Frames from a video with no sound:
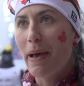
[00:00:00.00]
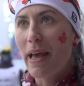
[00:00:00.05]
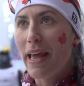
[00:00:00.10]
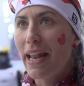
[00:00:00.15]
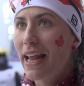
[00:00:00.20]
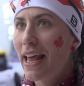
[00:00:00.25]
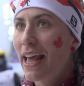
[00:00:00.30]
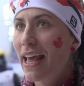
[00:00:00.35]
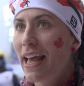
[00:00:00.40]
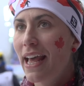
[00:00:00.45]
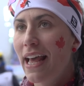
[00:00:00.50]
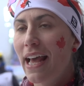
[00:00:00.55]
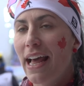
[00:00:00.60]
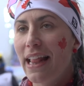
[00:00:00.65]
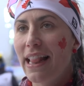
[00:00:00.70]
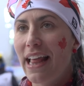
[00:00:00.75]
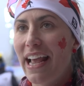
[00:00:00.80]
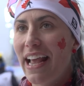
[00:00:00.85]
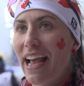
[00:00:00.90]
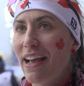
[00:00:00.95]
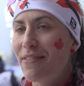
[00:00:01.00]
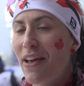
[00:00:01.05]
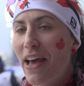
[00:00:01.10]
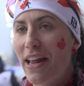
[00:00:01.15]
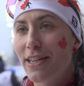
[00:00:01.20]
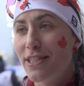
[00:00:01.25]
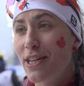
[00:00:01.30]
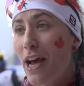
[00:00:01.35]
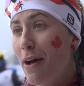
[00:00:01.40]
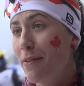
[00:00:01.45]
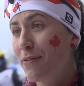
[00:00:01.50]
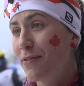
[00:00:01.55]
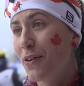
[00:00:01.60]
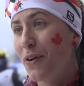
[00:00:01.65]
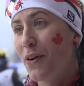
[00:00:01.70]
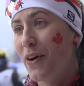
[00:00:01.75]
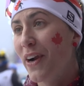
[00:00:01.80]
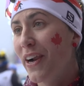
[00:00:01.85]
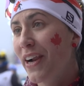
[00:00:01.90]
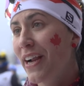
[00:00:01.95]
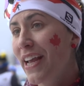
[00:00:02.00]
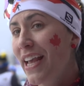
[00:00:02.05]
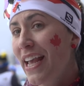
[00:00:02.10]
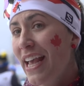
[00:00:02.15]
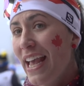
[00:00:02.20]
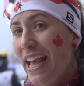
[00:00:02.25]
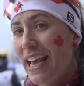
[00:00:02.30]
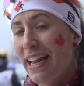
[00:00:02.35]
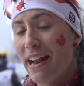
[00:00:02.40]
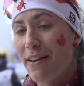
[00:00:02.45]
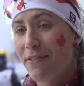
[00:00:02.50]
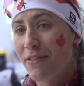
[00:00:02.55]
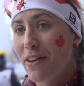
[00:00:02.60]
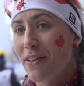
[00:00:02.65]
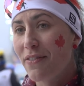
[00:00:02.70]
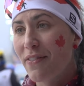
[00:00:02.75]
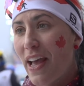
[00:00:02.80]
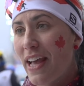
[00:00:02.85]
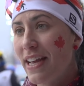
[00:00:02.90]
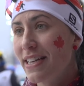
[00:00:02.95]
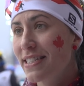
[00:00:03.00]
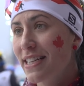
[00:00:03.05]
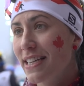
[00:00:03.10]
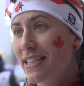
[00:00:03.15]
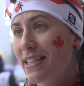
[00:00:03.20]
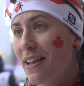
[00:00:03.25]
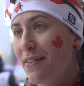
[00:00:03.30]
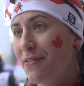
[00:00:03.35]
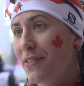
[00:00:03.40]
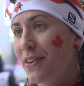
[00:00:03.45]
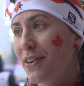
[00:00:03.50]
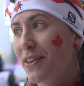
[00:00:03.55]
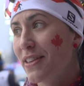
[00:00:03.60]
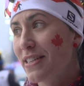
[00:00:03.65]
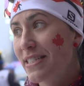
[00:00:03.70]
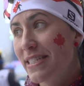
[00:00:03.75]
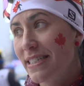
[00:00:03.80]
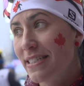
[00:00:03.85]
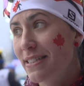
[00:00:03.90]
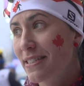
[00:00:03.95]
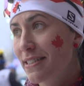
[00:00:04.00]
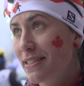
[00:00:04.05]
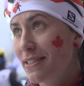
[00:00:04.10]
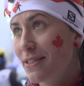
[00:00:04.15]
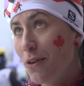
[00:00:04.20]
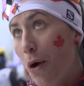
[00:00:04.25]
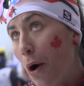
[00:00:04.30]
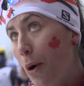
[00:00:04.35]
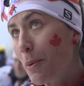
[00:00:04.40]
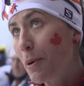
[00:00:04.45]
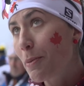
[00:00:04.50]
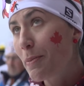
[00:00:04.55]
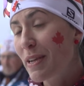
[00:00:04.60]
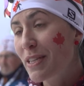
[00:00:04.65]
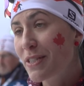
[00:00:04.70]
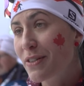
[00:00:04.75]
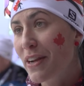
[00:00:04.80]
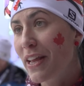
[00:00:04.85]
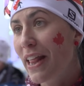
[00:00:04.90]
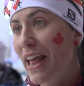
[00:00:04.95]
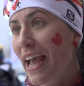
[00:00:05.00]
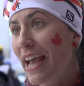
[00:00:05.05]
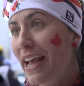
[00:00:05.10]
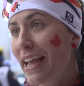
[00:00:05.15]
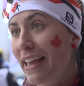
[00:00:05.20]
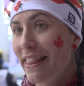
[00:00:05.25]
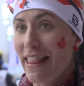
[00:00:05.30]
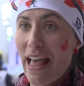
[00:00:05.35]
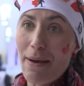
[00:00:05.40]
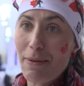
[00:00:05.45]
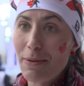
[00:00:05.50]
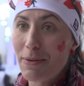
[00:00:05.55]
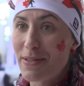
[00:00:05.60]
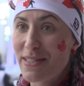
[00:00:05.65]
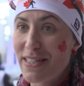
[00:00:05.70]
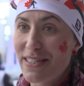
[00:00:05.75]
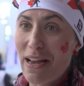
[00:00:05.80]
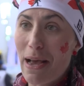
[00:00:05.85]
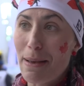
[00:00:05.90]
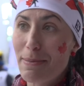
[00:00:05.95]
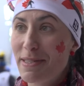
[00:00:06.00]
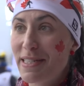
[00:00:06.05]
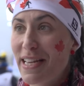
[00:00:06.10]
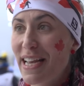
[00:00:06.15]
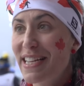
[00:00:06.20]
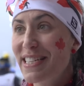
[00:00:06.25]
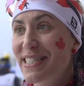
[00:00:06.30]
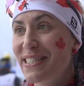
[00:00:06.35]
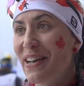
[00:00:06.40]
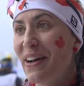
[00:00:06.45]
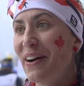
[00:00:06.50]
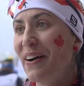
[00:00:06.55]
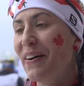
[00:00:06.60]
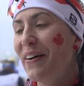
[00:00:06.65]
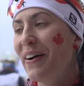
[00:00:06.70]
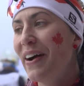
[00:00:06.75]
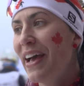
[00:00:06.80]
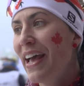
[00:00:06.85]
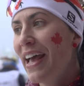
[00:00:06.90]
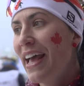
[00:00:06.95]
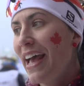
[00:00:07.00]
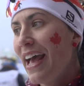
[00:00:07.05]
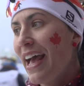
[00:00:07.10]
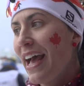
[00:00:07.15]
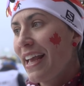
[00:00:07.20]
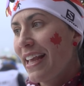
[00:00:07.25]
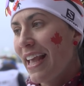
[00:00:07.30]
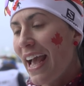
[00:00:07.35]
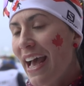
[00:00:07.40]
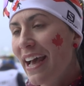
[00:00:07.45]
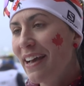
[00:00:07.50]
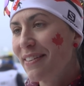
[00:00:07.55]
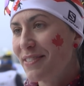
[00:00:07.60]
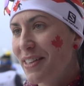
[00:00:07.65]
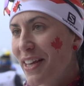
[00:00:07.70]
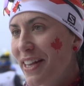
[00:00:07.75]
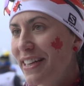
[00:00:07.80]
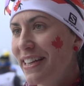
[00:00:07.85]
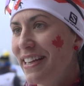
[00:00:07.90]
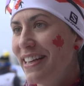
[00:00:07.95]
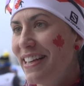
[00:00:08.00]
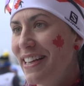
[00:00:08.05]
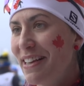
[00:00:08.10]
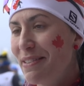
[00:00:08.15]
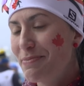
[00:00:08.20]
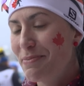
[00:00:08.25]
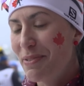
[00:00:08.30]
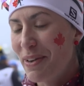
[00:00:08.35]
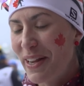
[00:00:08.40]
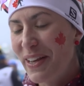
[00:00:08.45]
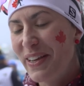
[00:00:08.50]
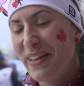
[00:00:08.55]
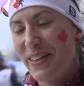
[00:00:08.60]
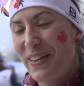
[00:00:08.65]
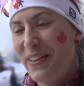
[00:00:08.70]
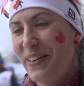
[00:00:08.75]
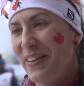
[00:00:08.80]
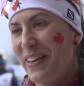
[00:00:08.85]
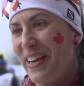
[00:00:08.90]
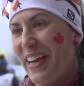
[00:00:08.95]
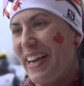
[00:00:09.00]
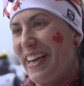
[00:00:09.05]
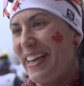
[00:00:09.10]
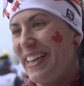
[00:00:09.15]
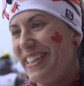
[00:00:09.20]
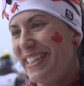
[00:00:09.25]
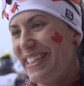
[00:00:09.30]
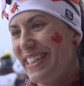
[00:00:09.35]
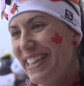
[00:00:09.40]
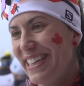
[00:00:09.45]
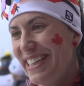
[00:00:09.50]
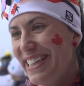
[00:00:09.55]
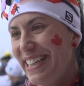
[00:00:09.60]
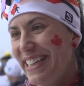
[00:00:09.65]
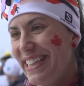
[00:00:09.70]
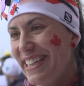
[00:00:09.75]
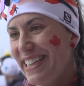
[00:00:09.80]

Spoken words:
But like, I've had a top four in every event except for this normal mixed relay, and that one was a top six. So yeah, I've done a pretty good career.